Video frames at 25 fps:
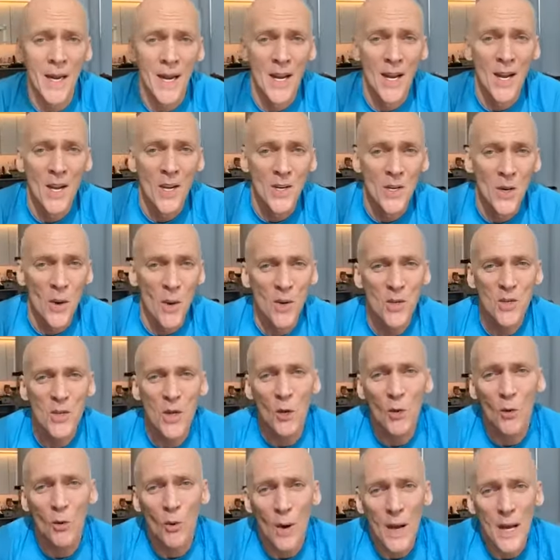So it's a
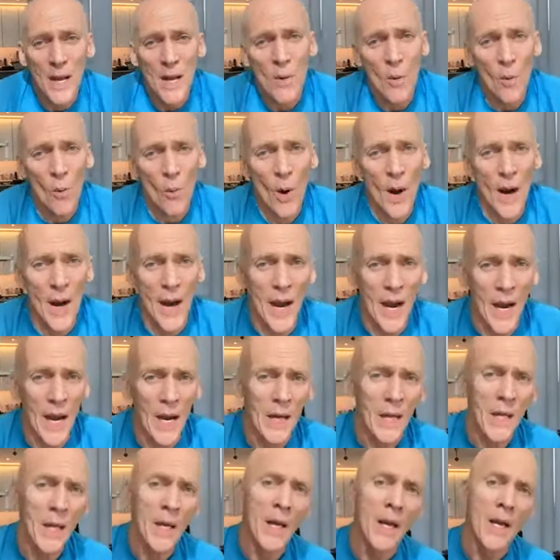great way
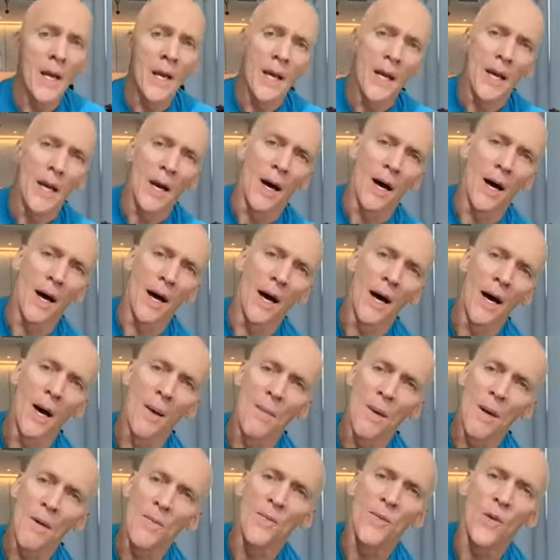
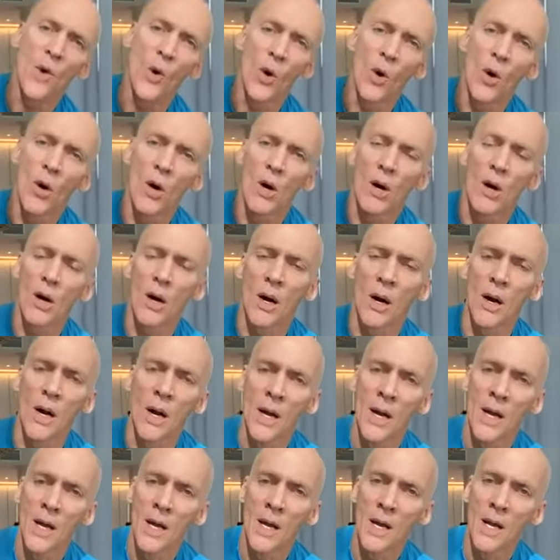if you're
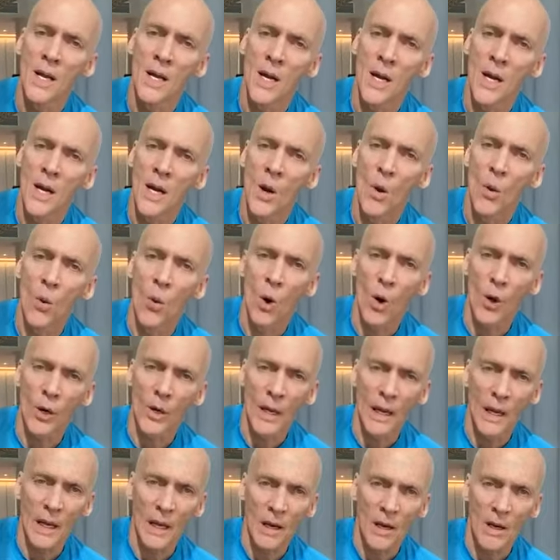
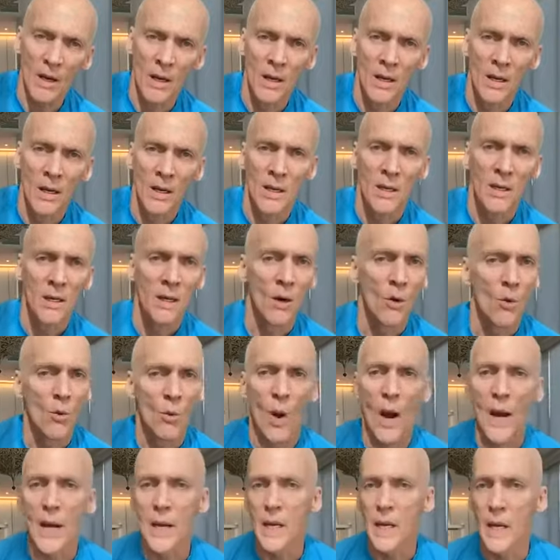working,
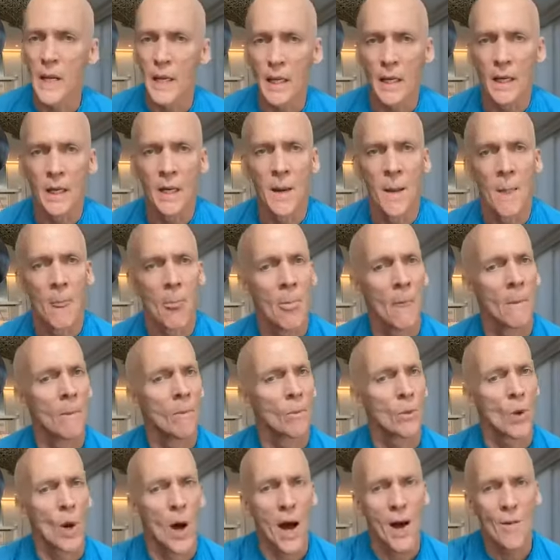writing,
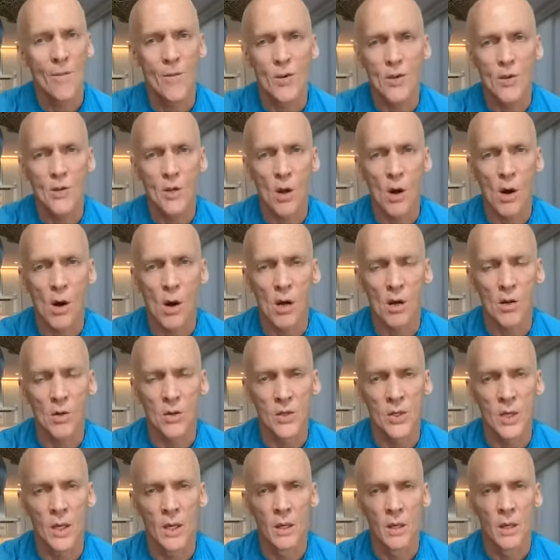conference calls,
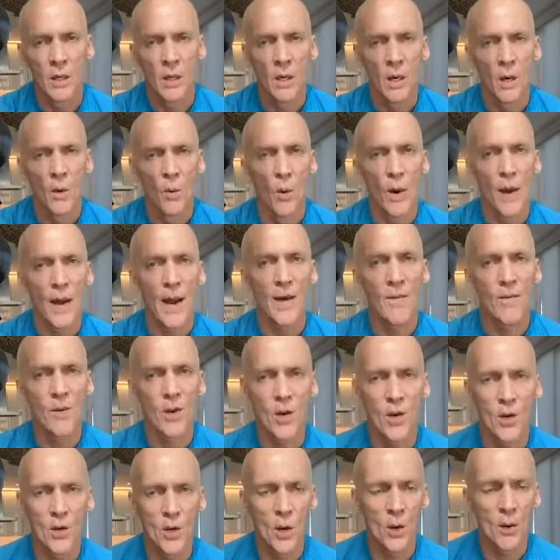whatever
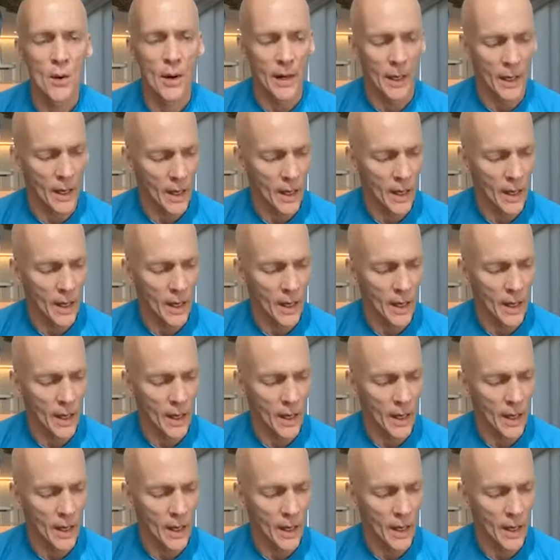you're doing,